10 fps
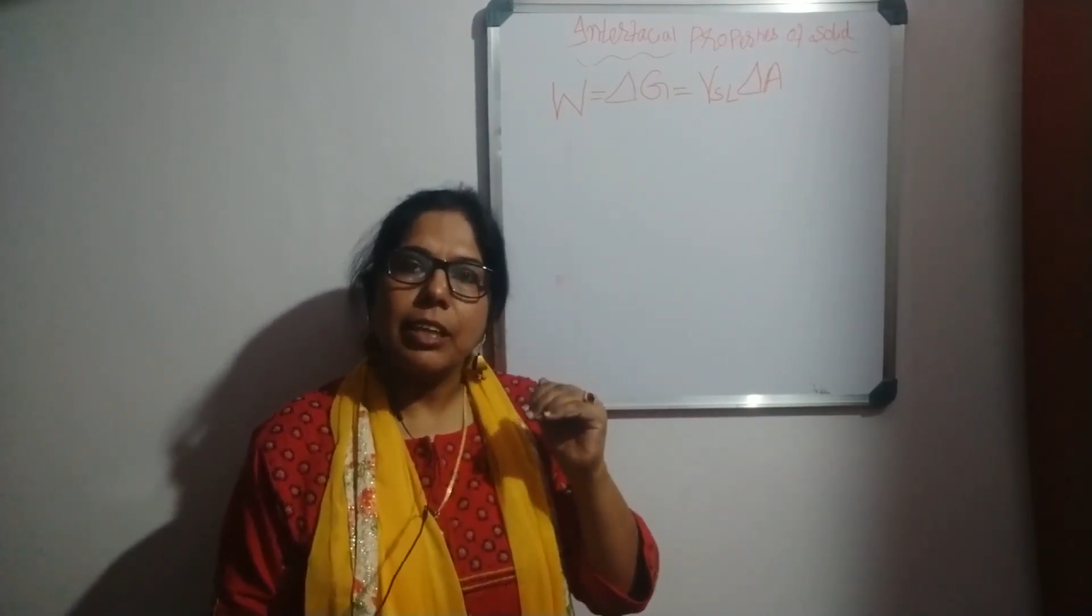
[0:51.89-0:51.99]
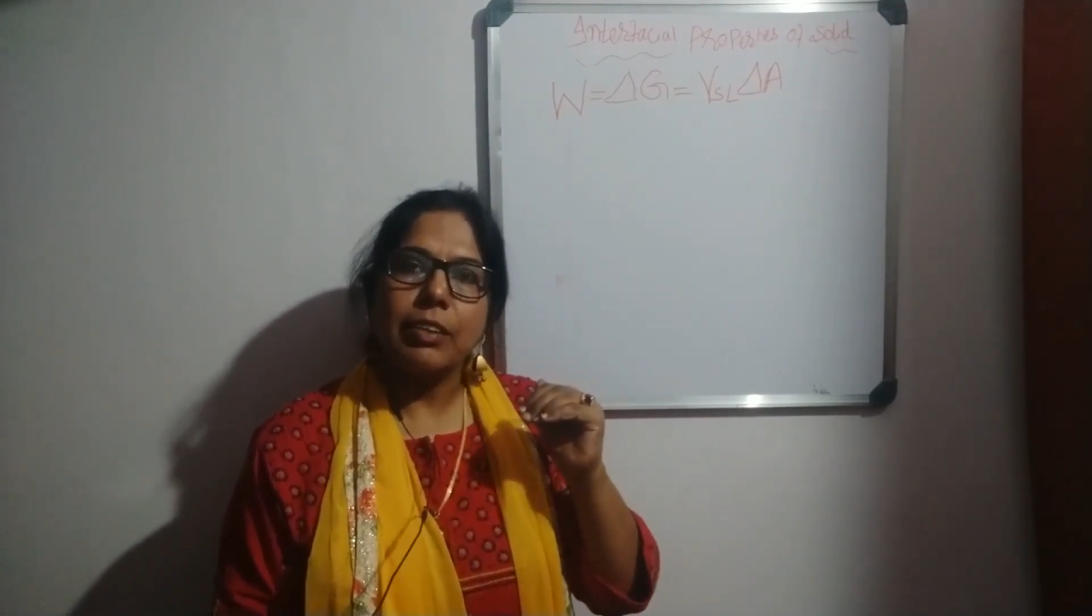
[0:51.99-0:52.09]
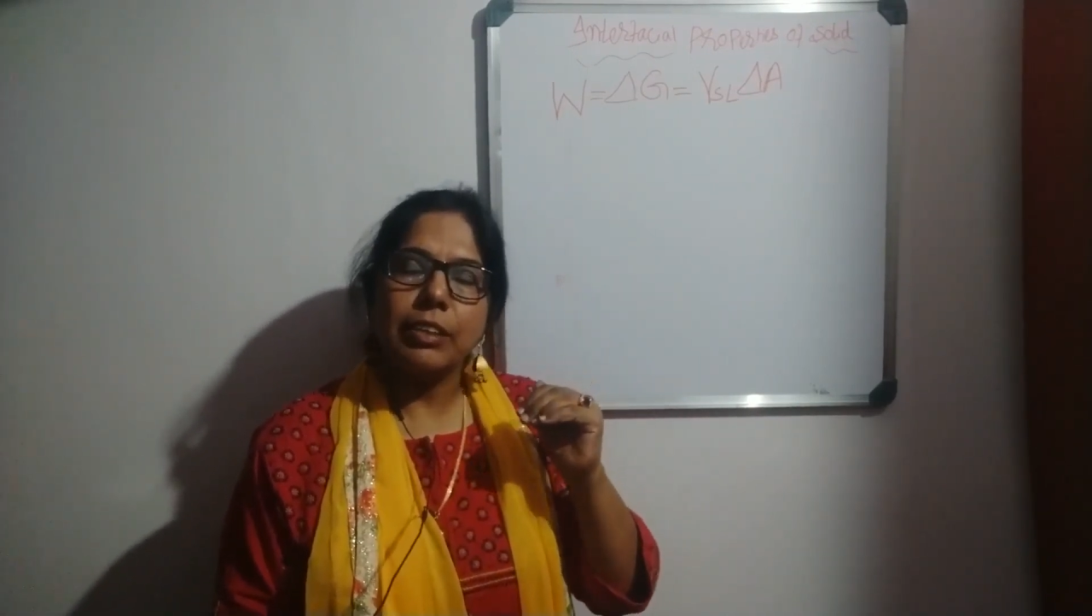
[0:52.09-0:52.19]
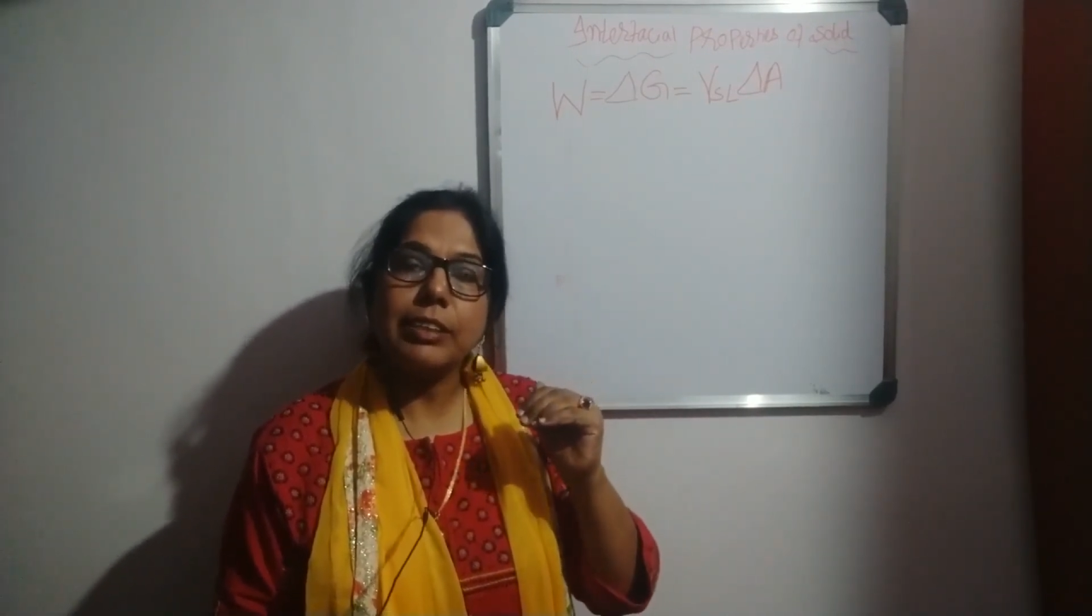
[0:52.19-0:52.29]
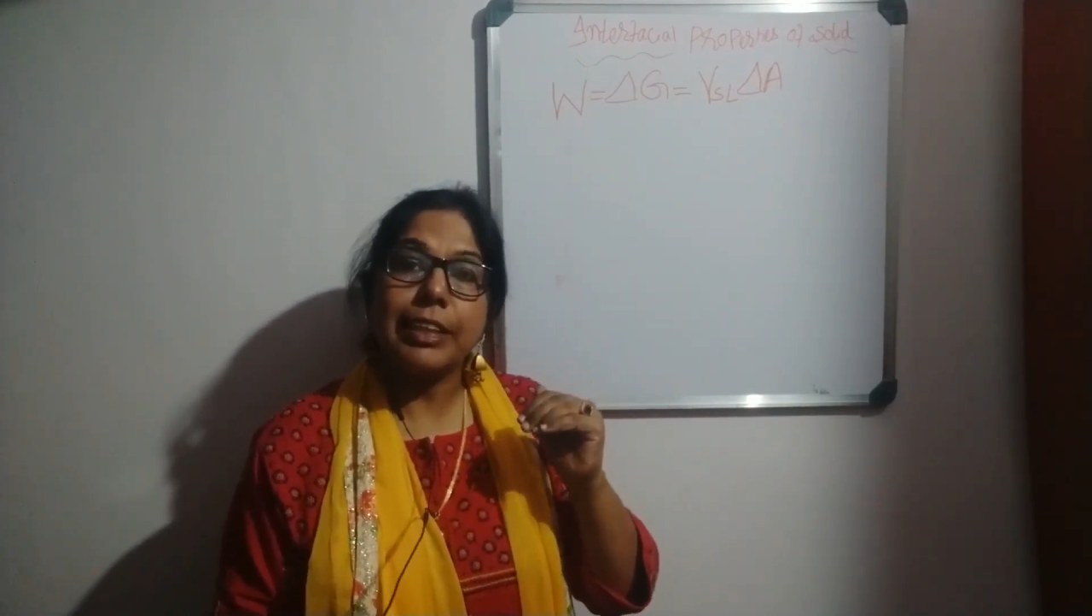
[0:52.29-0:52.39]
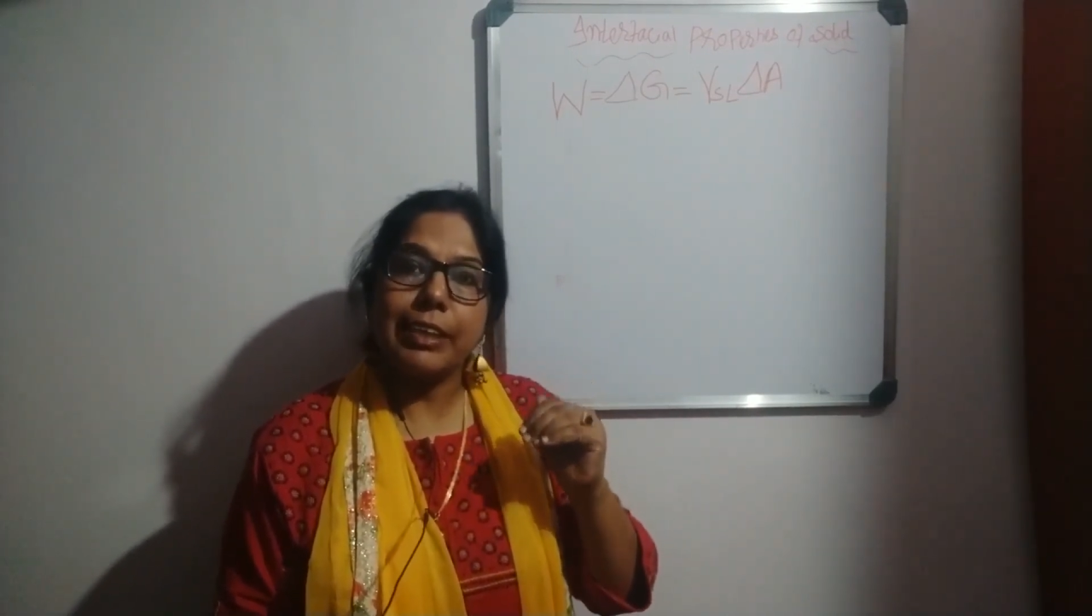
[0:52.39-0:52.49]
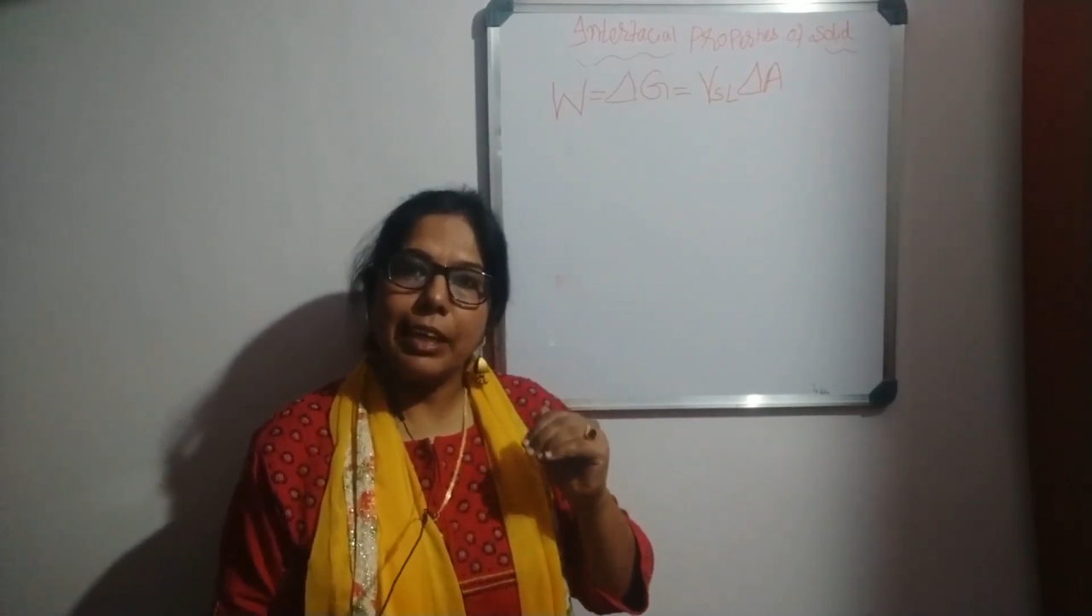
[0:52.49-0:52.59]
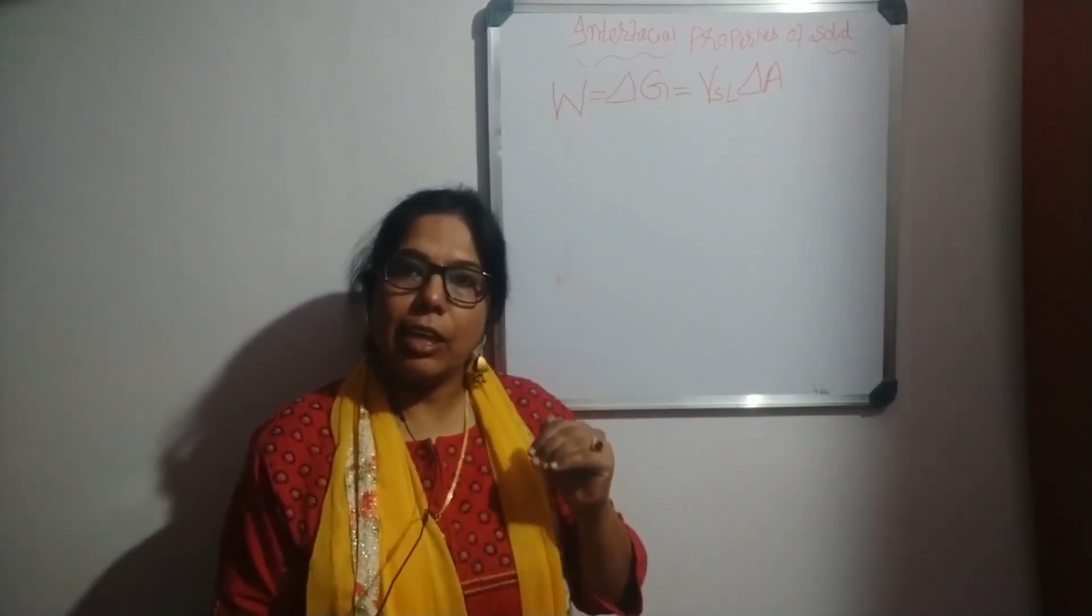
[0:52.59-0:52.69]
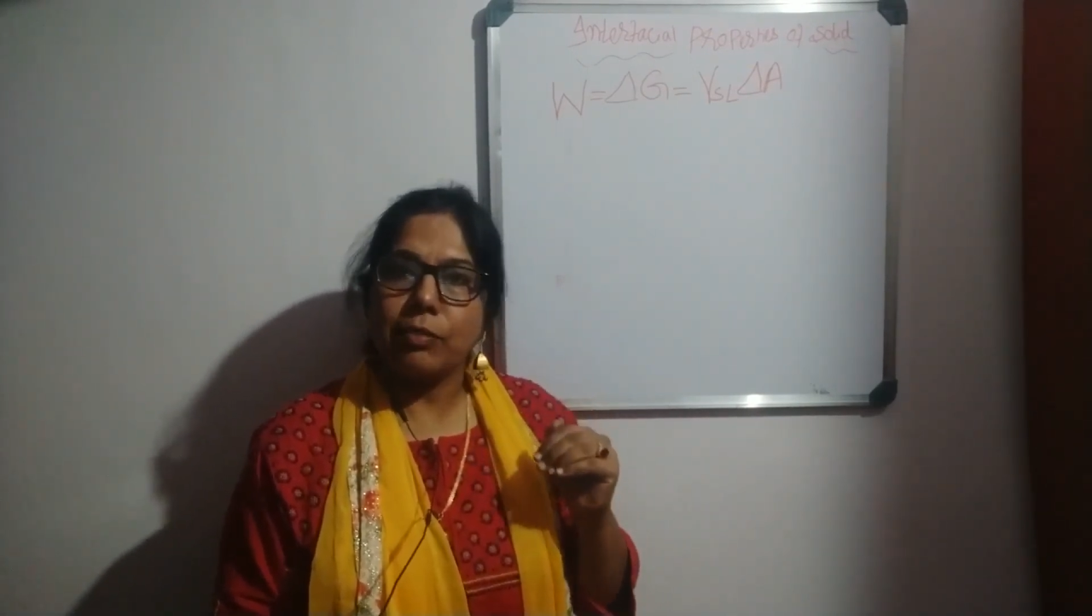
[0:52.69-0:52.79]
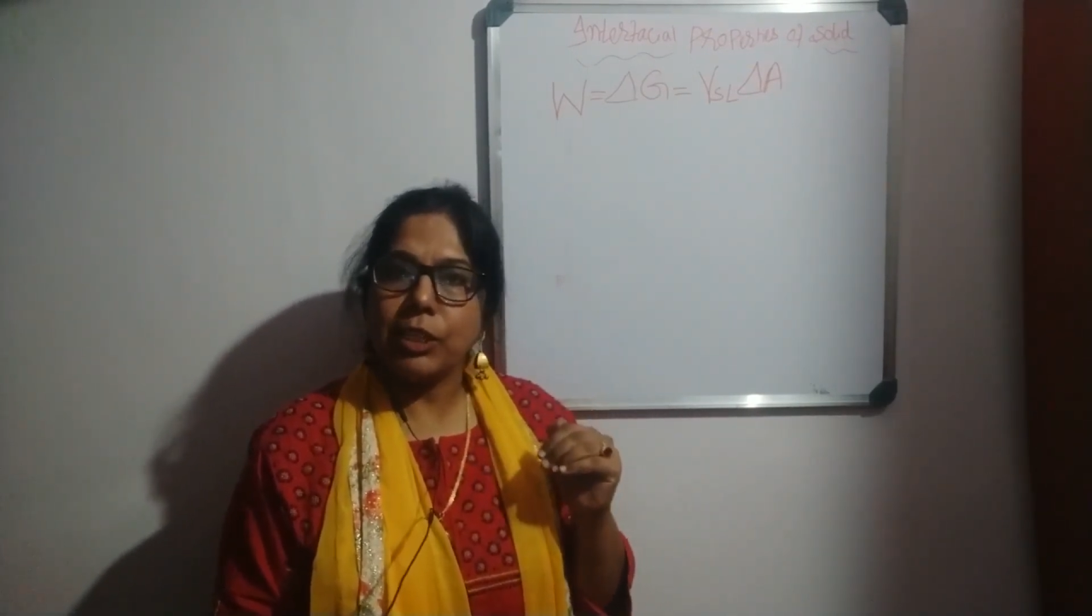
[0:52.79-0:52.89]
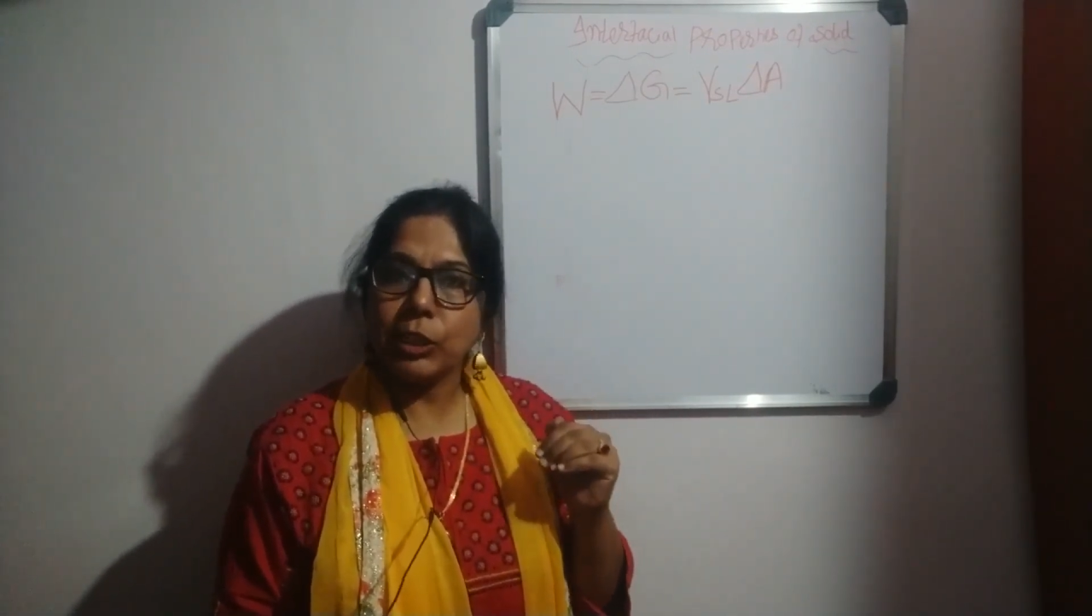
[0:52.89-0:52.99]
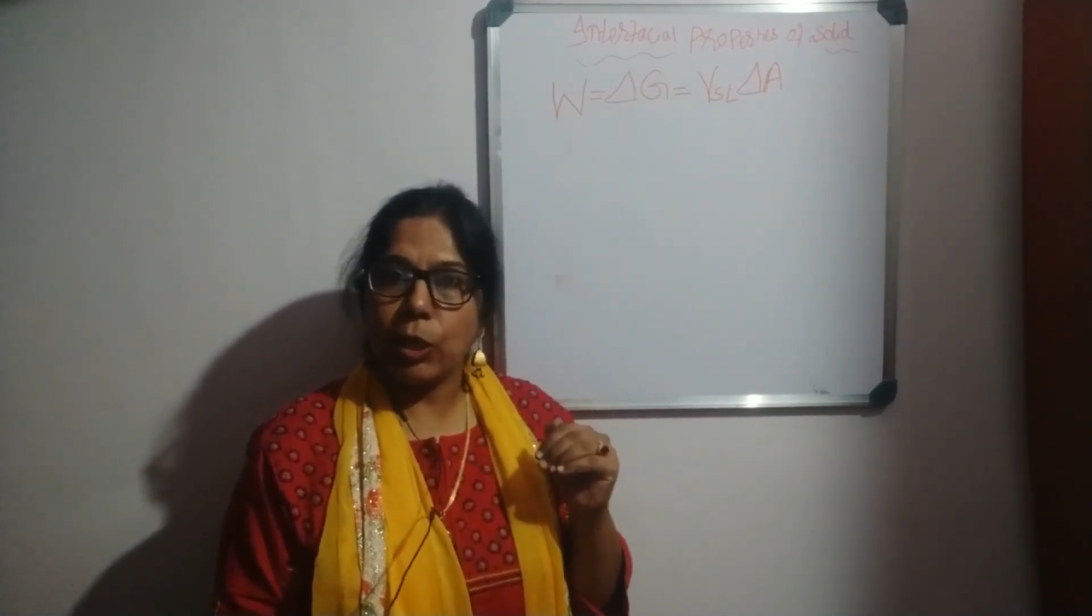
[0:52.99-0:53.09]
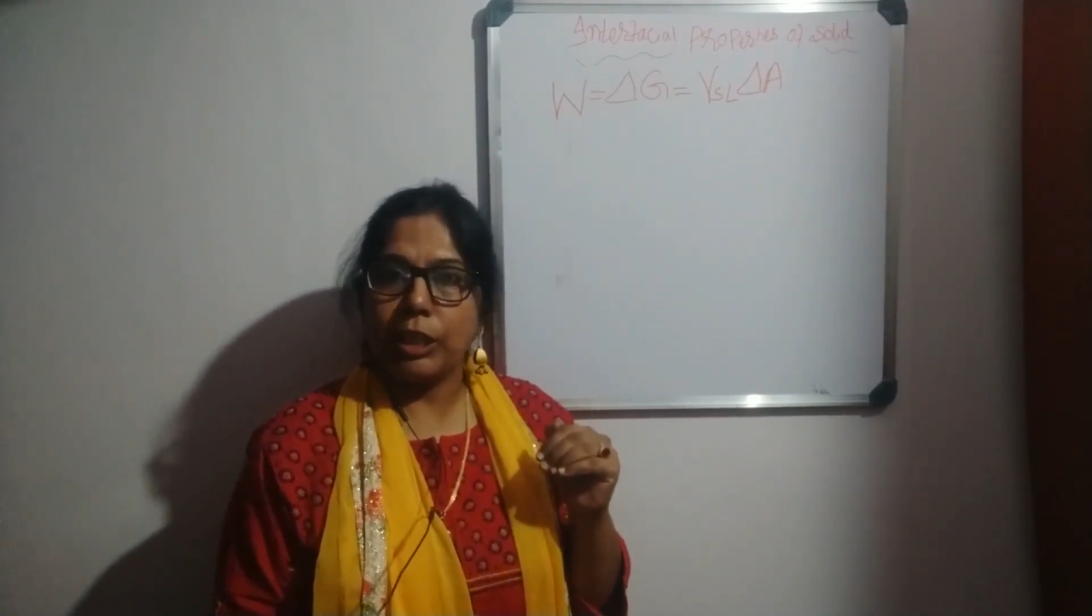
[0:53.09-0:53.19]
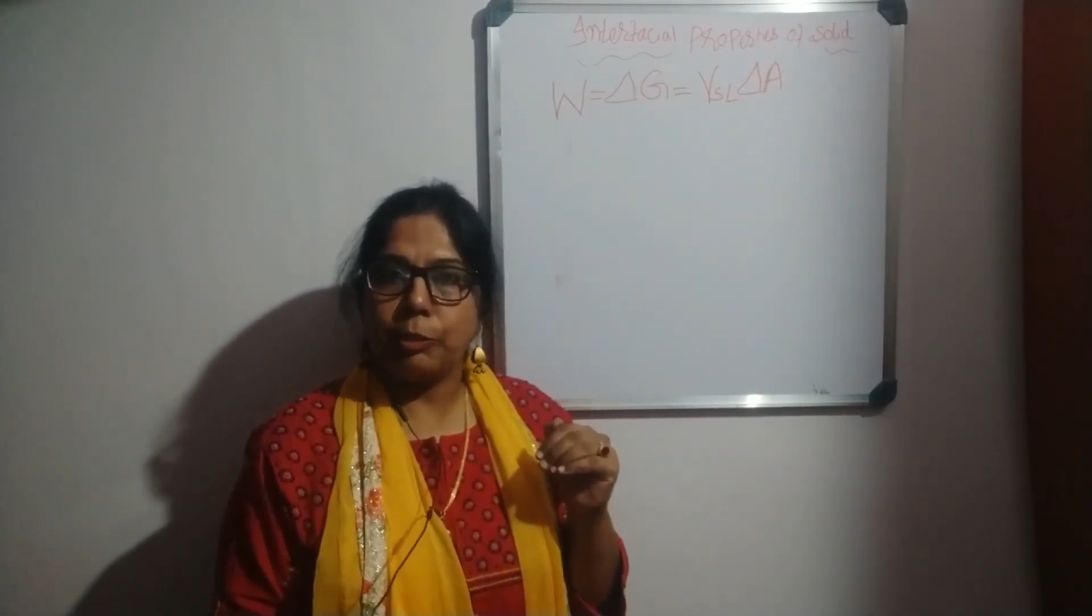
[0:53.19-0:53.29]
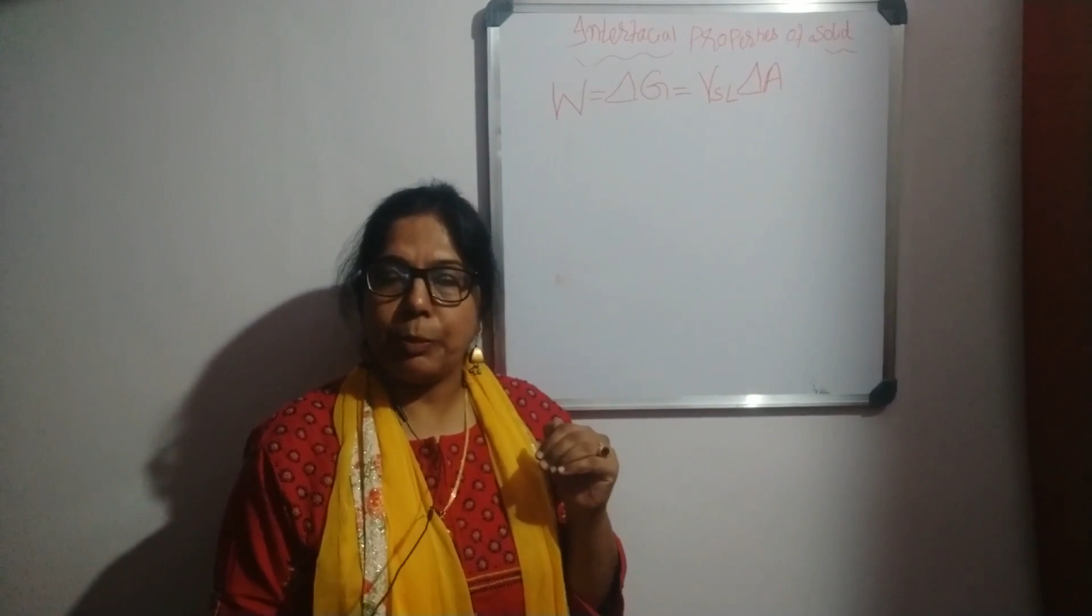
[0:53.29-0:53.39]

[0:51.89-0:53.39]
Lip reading: That is, settling of the solid